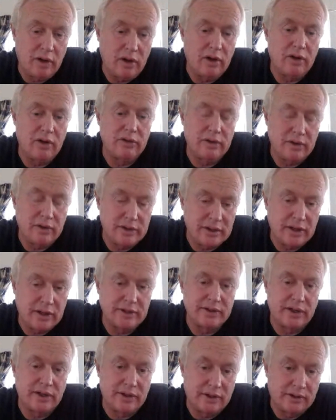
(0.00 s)
We are on
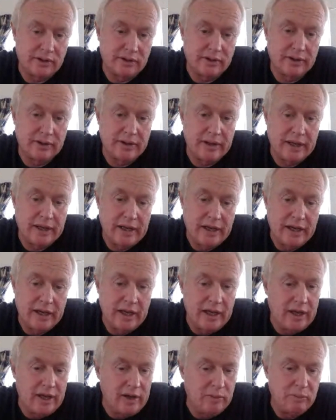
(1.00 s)
the Titanic.
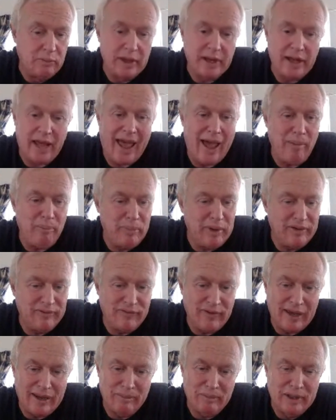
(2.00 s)

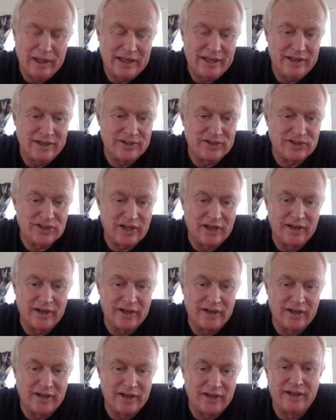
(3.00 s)
Happy families
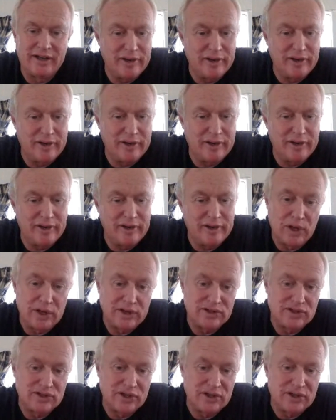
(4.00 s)
and hearing more
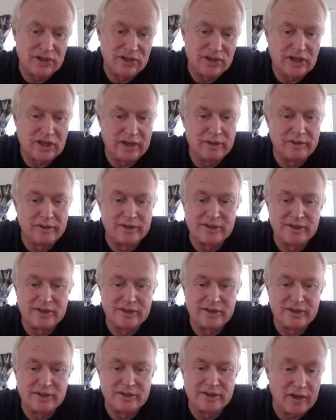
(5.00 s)
voices
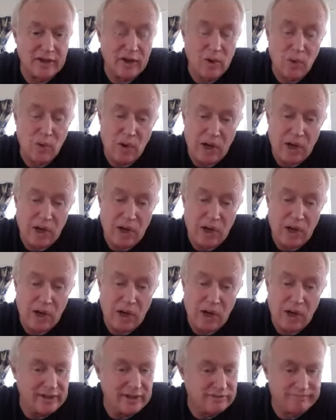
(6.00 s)
and singing in the
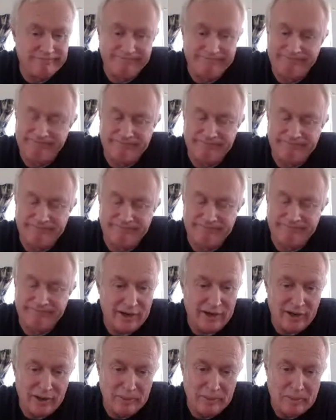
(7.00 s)
choir is,
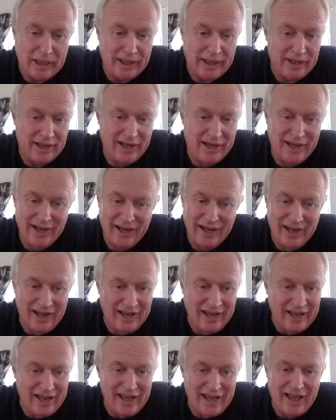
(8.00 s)
I don't know,
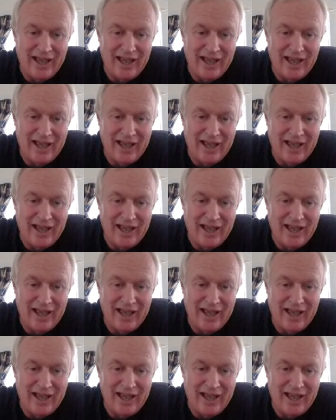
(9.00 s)
man.